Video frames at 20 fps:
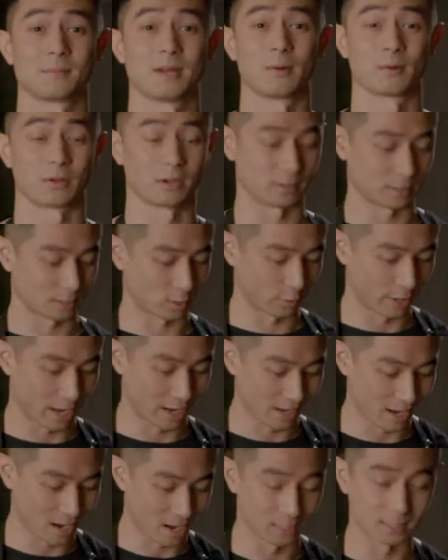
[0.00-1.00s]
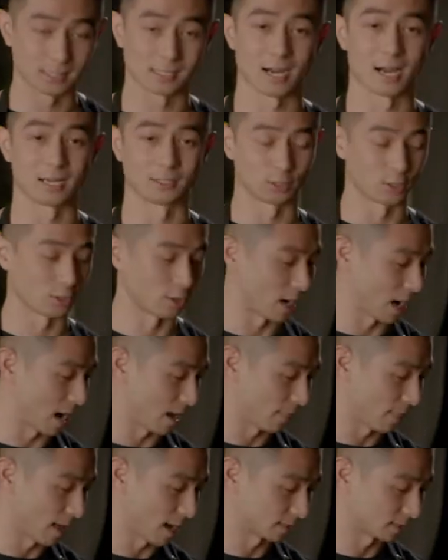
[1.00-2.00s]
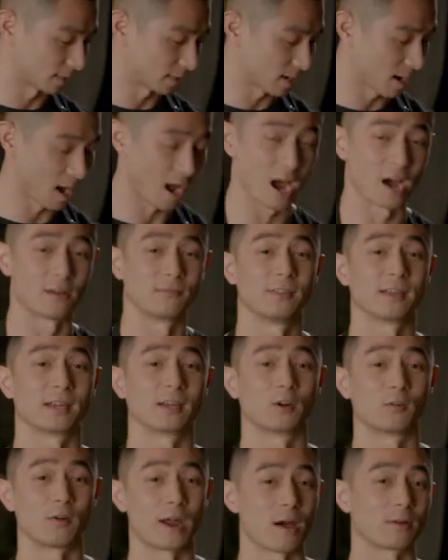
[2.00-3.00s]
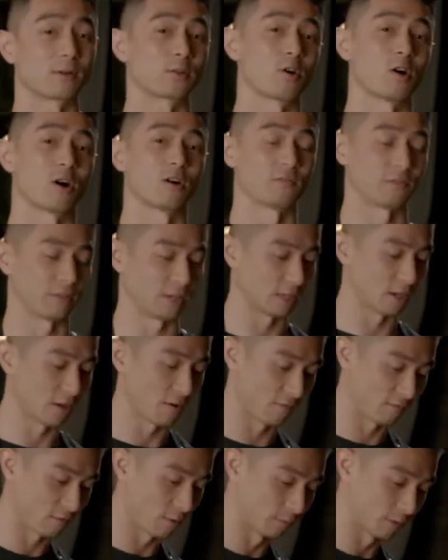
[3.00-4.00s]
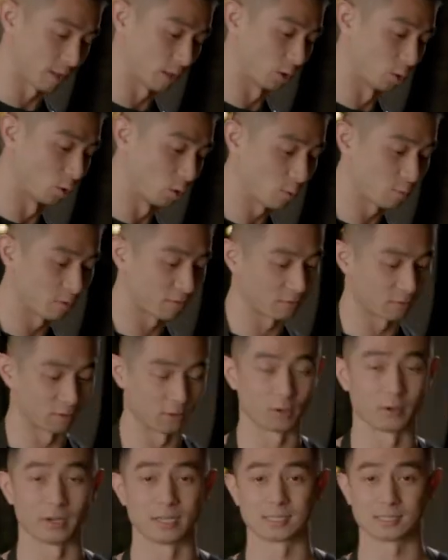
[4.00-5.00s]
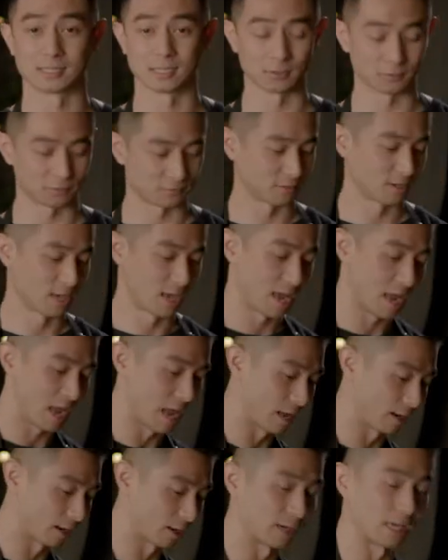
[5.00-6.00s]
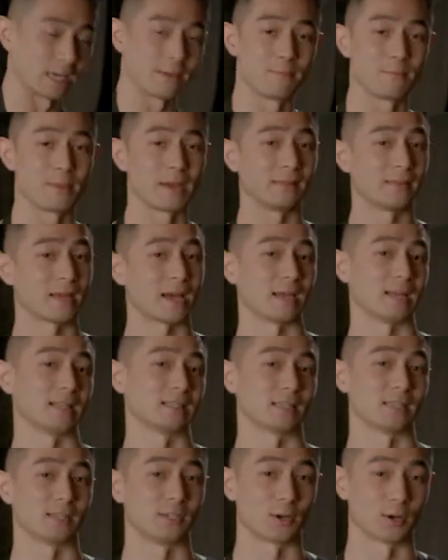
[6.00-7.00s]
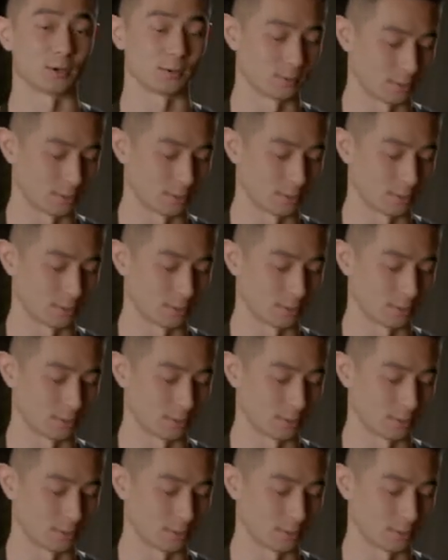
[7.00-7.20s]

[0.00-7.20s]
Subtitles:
now we're going to create our tart dough, and that's going to have the ground coffee from the Lungo Profondo itself, and I'm going to embed that into the dough.